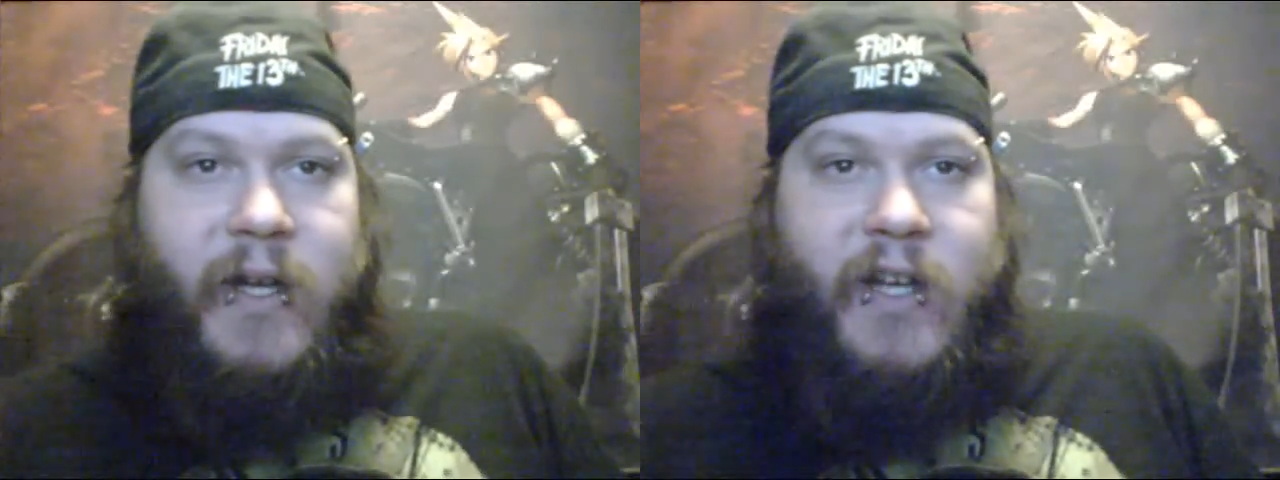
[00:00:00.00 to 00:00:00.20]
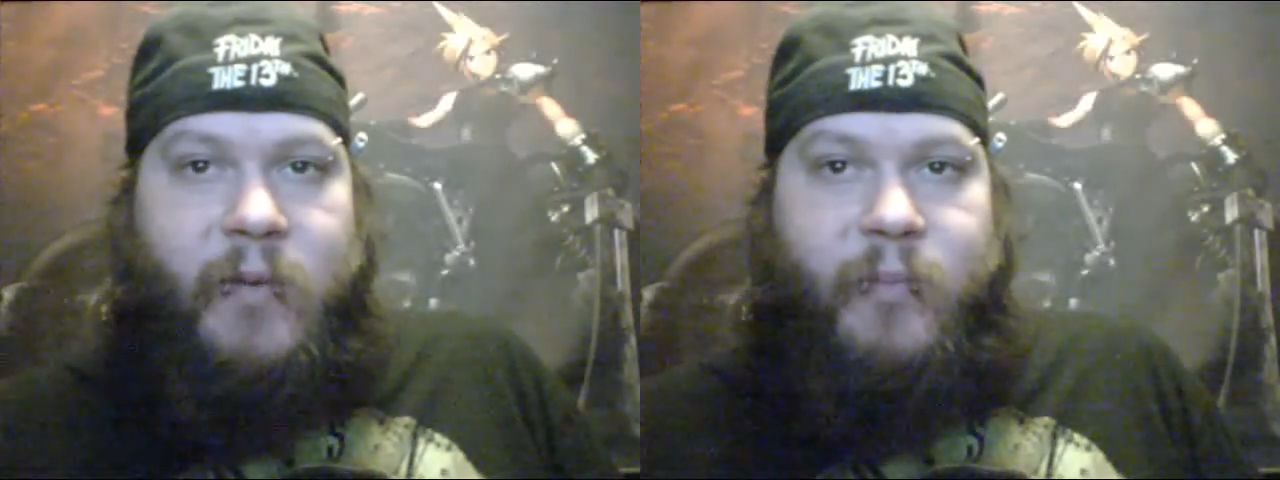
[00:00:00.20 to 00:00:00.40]

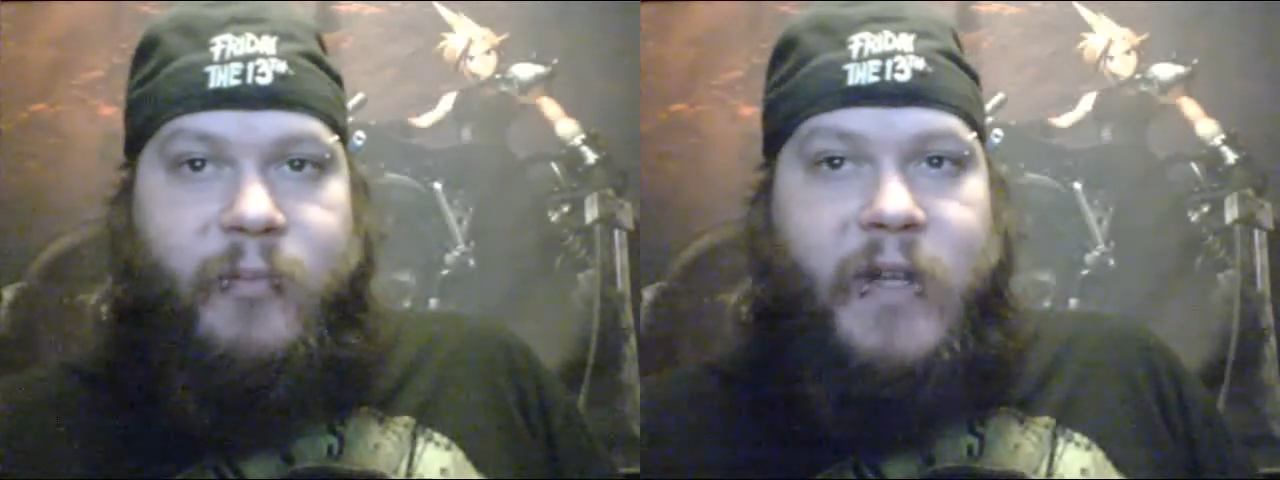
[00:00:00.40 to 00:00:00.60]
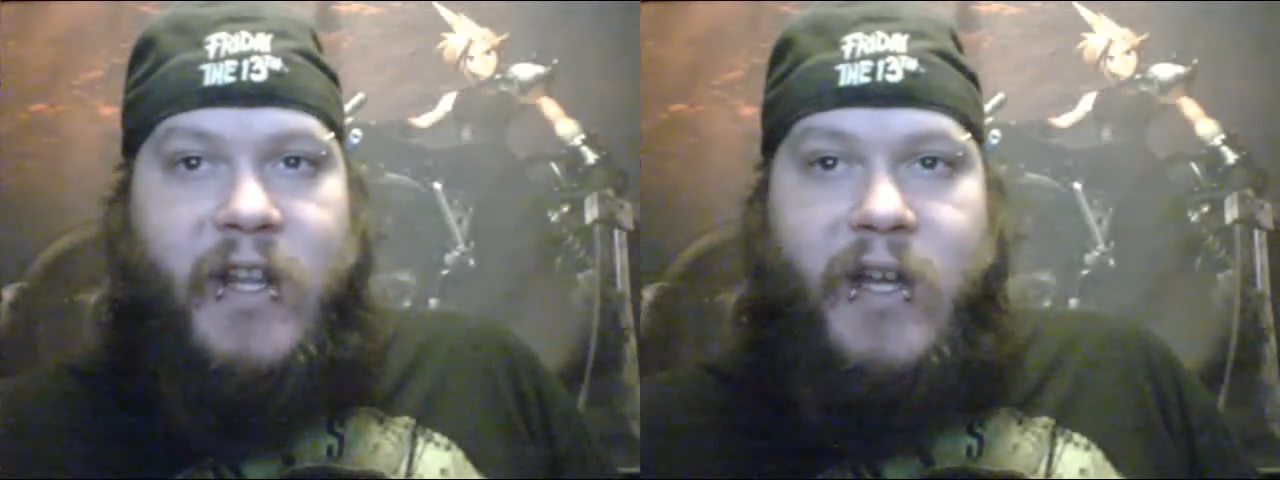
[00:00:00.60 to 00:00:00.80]

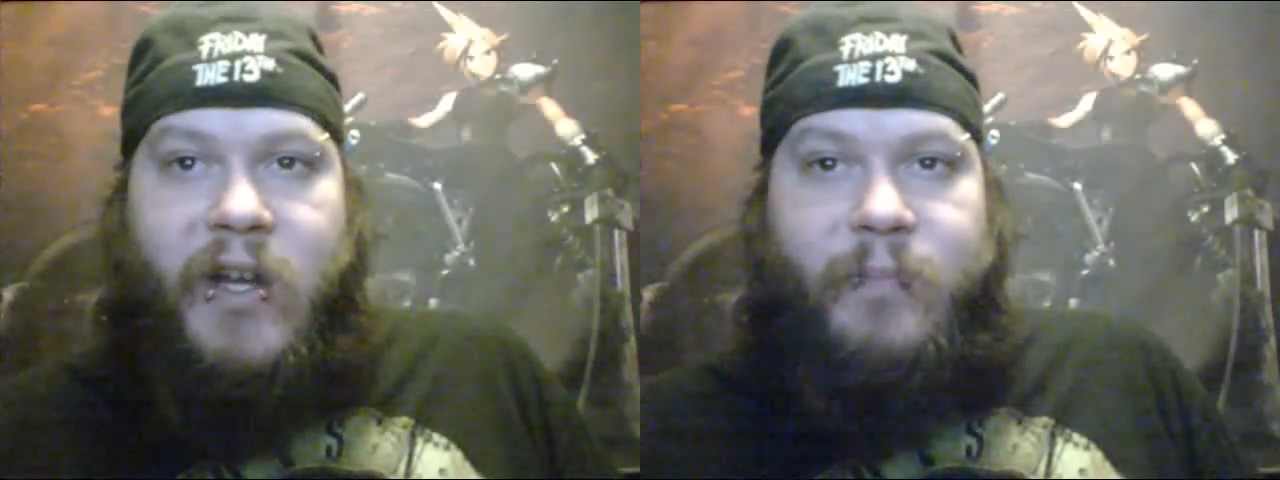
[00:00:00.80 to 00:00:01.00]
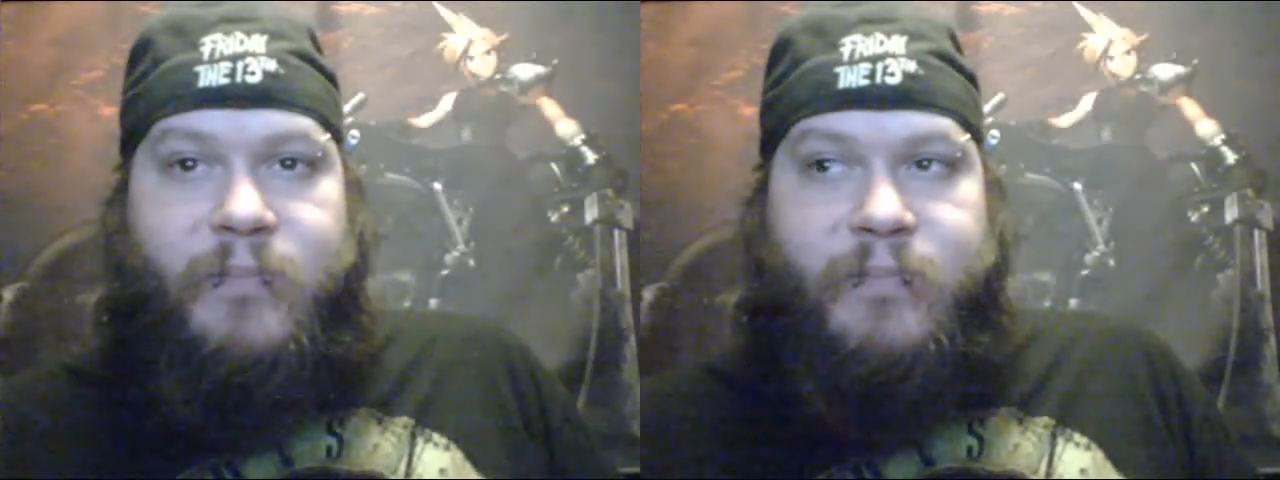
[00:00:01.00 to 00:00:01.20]
I'm
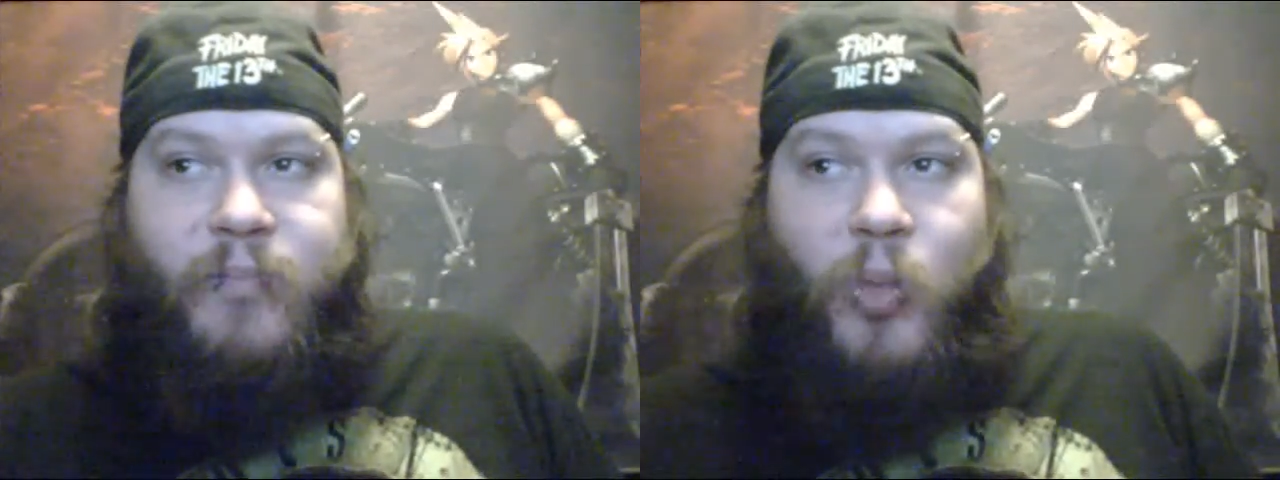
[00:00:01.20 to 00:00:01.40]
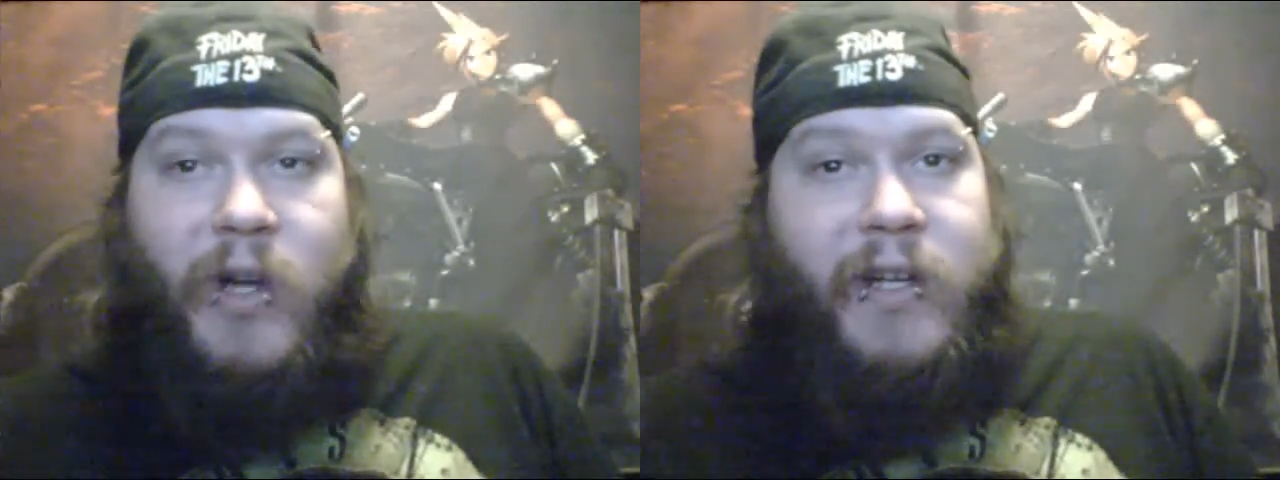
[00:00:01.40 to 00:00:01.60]

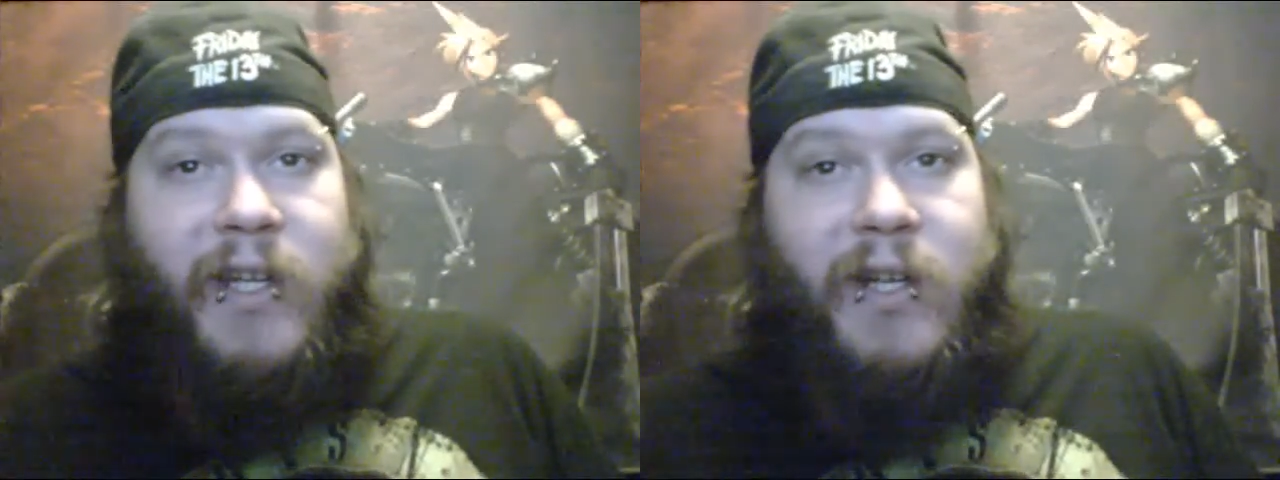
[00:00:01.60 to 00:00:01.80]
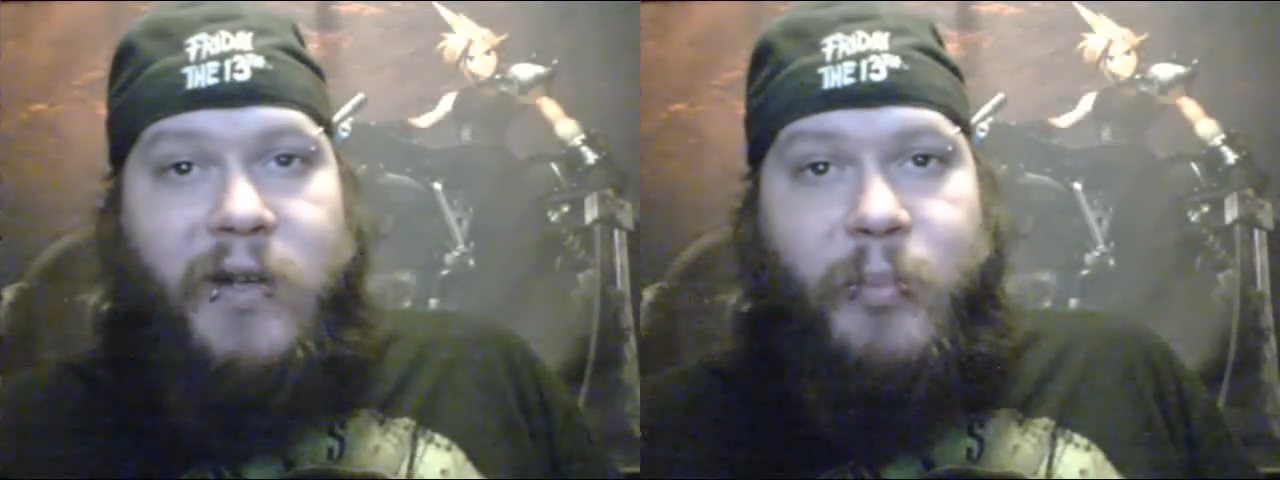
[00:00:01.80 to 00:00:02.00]
wanting to
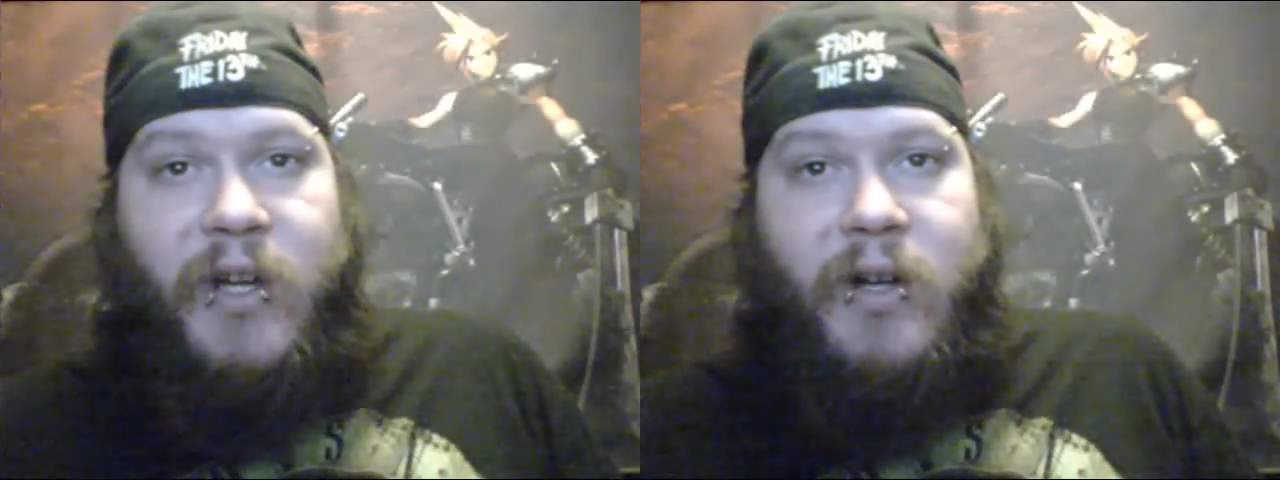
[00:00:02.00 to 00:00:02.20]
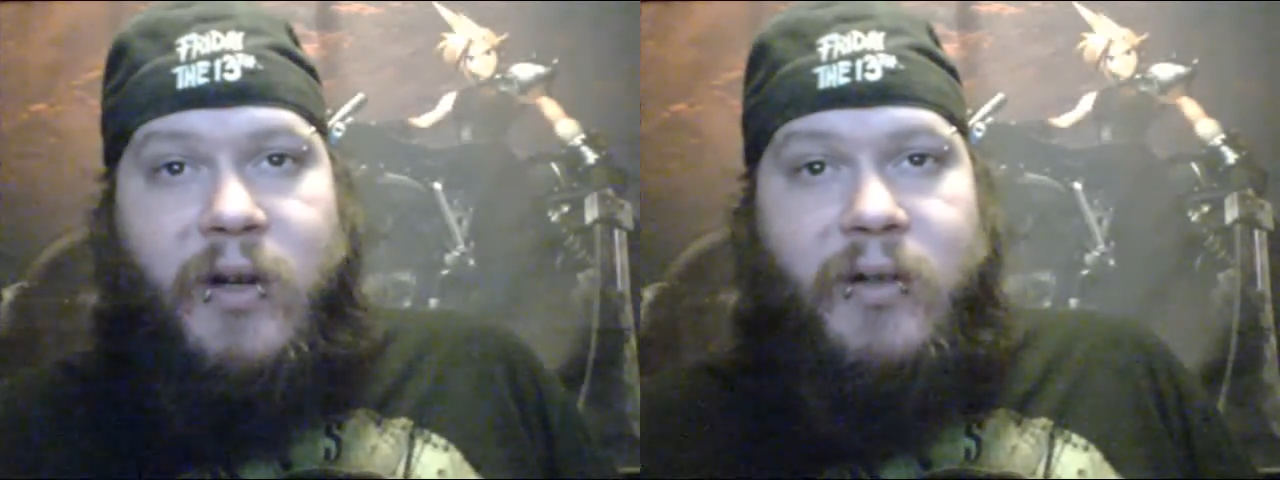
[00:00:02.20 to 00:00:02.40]
get into
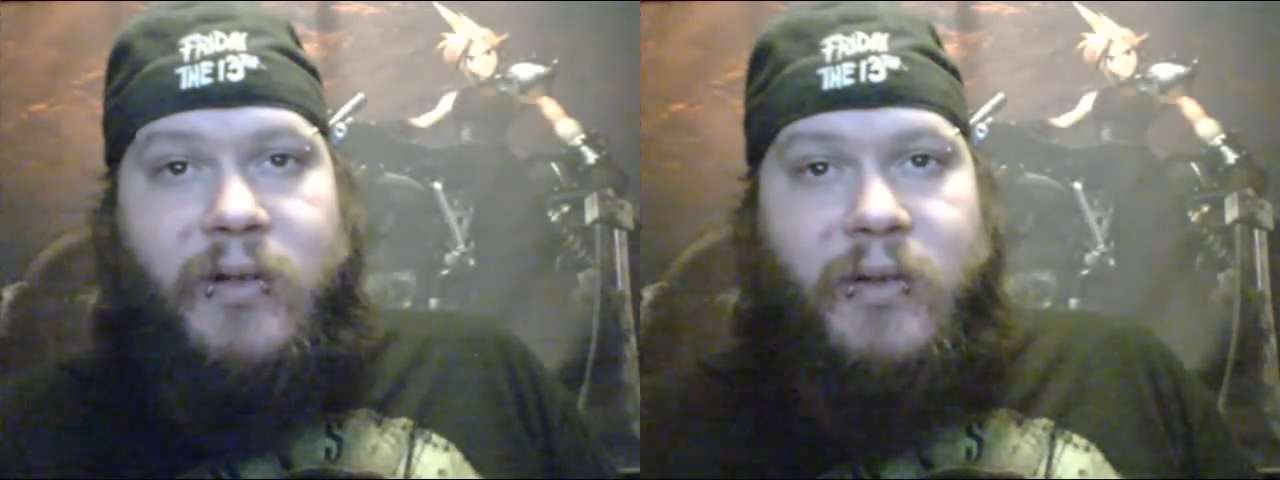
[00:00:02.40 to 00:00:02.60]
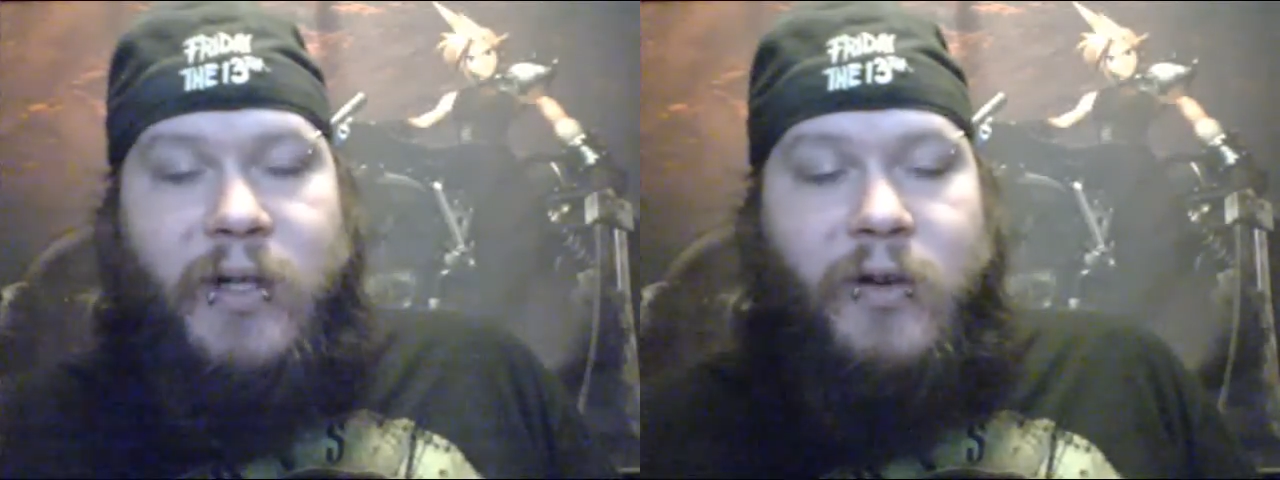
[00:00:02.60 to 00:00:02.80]
beer and